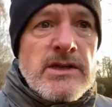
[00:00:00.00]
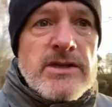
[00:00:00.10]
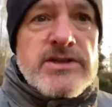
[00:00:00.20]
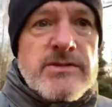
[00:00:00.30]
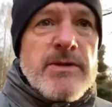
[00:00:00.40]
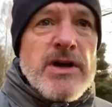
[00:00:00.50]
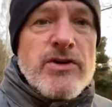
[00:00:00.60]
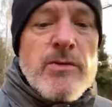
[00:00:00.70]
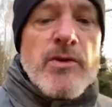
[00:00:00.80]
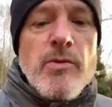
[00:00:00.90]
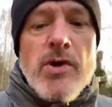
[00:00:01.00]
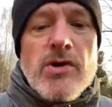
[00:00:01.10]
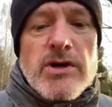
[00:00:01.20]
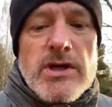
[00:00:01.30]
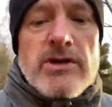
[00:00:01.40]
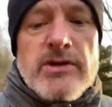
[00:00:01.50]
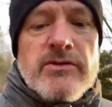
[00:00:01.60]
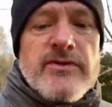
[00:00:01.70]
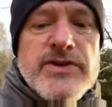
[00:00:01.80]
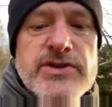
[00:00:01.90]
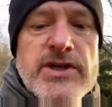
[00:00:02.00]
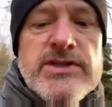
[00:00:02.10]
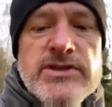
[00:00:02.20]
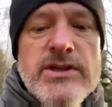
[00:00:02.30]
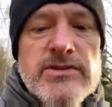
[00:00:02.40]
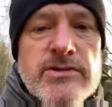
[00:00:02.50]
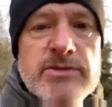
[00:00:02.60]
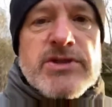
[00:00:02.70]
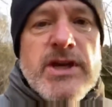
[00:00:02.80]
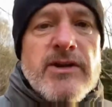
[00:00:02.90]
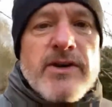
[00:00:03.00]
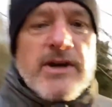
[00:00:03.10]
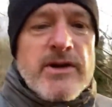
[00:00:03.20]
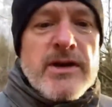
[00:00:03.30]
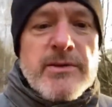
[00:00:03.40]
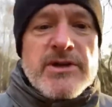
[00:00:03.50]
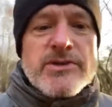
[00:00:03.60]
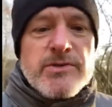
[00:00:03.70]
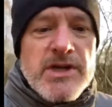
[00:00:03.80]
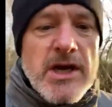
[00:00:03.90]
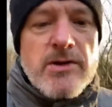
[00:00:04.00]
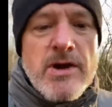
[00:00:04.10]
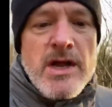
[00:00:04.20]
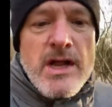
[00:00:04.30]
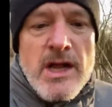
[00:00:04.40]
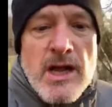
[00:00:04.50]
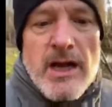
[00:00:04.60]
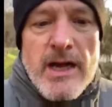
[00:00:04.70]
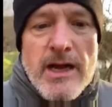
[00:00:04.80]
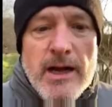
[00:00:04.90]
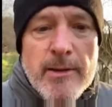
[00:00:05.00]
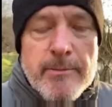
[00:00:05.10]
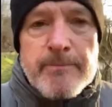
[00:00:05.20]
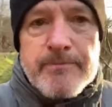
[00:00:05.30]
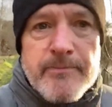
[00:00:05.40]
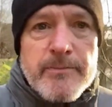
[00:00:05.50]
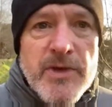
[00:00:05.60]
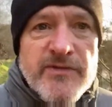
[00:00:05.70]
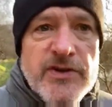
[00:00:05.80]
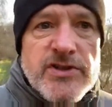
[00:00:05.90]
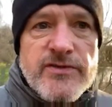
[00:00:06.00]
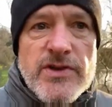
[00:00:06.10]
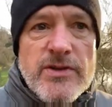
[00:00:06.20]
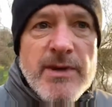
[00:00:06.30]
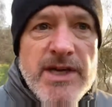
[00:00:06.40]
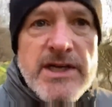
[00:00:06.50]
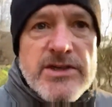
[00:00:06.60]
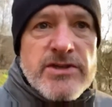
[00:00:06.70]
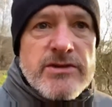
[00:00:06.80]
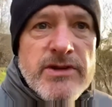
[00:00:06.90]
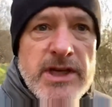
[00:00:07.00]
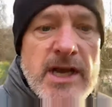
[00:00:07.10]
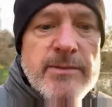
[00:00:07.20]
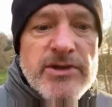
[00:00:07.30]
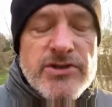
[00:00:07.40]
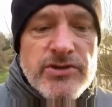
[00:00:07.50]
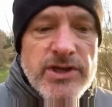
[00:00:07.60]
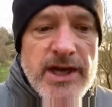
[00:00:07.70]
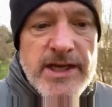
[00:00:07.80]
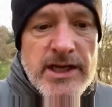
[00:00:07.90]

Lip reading: This is my normal walk along the River Trent, so I shall be sharing a little bit as we go. But first of all, the main issue, the game on Sunday.